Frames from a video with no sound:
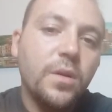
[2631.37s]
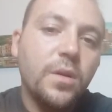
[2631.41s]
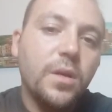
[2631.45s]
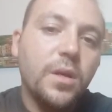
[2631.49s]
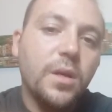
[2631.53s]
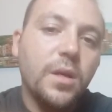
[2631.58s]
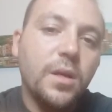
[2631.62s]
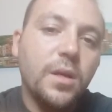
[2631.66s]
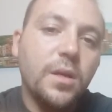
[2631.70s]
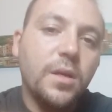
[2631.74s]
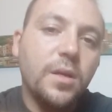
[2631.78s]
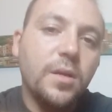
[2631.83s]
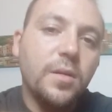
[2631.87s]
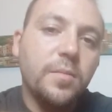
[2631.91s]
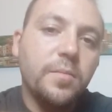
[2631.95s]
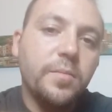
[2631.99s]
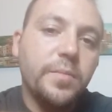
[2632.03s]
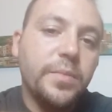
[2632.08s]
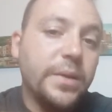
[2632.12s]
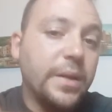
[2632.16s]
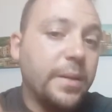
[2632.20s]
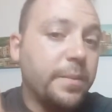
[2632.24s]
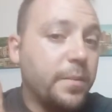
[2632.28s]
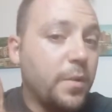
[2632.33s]

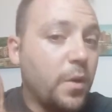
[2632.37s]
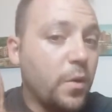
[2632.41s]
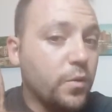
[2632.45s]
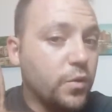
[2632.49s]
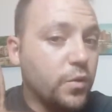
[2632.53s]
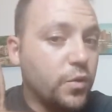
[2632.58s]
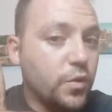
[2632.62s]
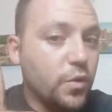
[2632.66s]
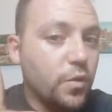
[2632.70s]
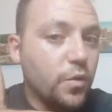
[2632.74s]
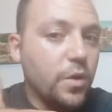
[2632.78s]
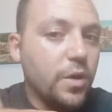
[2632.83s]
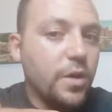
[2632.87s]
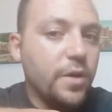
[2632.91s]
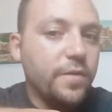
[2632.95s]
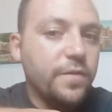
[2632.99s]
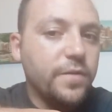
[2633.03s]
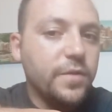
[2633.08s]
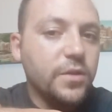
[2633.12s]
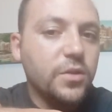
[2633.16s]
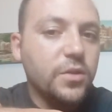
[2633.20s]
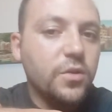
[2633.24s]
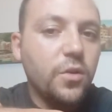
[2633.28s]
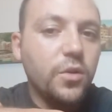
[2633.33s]
but I'm not sure
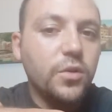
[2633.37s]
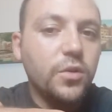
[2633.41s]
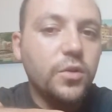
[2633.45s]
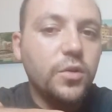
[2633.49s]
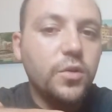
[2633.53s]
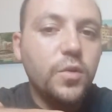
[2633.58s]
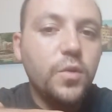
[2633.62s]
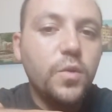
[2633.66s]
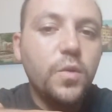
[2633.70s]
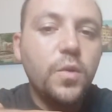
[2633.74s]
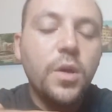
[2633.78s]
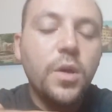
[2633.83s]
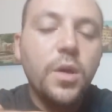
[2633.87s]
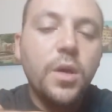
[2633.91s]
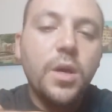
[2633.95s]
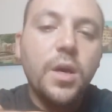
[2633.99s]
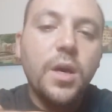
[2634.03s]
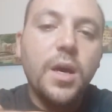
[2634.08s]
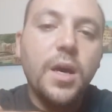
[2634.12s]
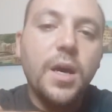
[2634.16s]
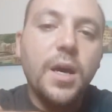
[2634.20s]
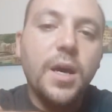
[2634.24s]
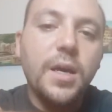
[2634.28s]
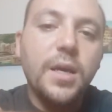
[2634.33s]
if it's going to.
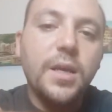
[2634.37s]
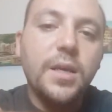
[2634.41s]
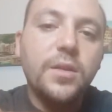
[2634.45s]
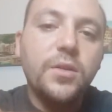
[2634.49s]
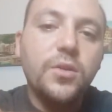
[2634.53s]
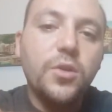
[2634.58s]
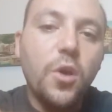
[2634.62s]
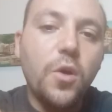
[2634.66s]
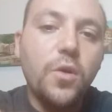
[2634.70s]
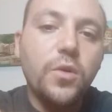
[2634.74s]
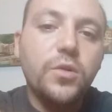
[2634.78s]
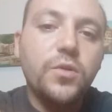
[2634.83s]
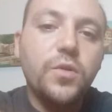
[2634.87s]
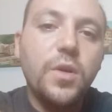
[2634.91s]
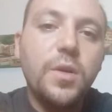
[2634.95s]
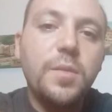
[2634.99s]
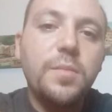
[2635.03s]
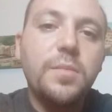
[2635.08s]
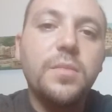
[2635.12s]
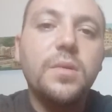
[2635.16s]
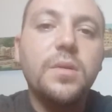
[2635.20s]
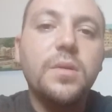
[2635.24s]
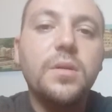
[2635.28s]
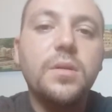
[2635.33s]
I talked to
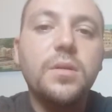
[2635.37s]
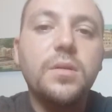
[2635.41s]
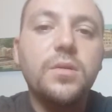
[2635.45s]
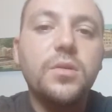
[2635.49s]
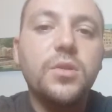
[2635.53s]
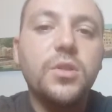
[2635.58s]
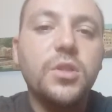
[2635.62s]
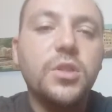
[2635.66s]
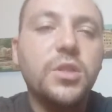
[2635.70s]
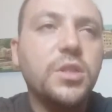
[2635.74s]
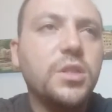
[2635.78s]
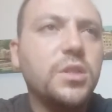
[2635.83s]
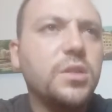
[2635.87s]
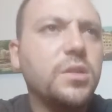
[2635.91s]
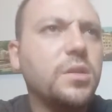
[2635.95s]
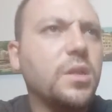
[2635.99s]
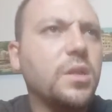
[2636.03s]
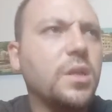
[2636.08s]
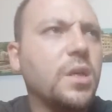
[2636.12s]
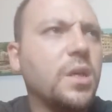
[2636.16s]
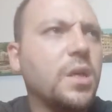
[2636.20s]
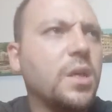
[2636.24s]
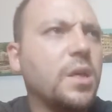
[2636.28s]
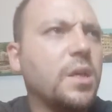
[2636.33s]
him just
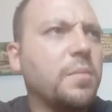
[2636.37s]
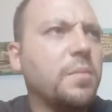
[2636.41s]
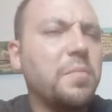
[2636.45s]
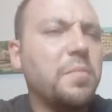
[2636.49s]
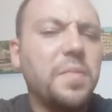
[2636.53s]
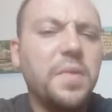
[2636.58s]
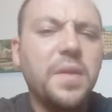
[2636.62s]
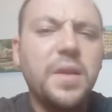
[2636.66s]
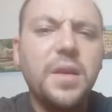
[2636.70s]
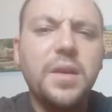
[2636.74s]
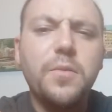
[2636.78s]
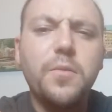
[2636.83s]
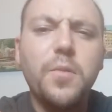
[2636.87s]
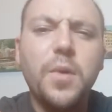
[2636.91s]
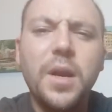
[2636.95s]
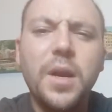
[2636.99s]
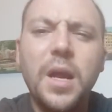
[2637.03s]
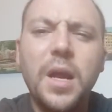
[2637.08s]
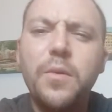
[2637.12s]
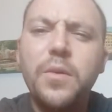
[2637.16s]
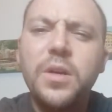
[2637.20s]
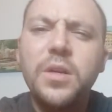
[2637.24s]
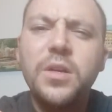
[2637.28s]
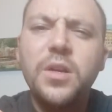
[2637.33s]
I think 1
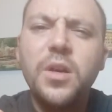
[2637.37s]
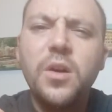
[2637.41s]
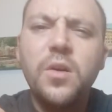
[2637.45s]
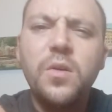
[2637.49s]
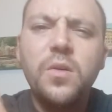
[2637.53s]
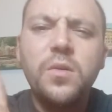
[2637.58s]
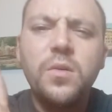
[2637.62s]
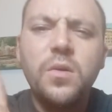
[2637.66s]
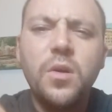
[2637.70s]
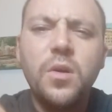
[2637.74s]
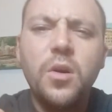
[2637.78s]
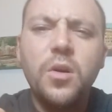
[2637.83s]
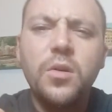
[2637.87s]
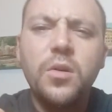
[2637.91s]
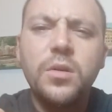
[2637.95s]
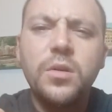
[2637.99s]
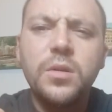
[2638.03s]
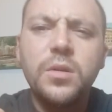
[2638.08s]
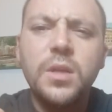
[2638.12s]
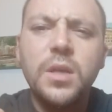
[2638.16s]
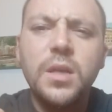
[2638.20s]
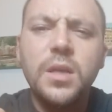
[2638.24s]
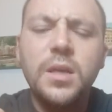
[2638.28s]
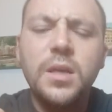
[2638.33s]
hour ago
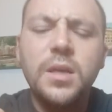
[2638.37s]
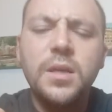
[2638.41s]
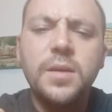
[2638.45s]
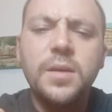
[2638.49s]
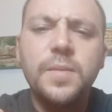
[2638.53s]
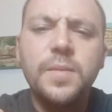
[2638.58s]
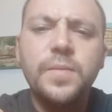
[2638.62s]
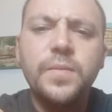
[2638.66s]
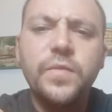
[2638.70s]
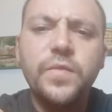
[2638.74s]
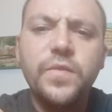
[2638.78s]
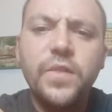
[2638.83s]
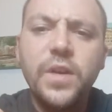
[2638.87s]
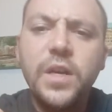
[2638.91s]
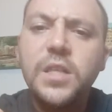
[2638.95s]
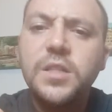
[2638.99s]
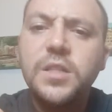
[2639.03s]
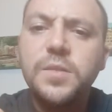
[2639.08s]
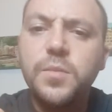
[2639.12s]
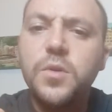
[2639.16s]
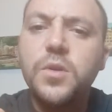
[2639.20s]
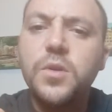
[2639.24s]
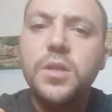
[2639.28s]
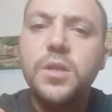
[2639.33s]
on
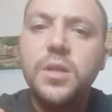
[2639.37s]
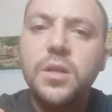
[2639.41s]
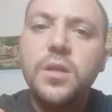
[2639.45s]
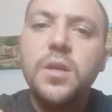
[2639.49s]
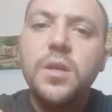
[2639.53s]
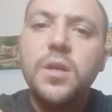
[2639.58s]
Facebook,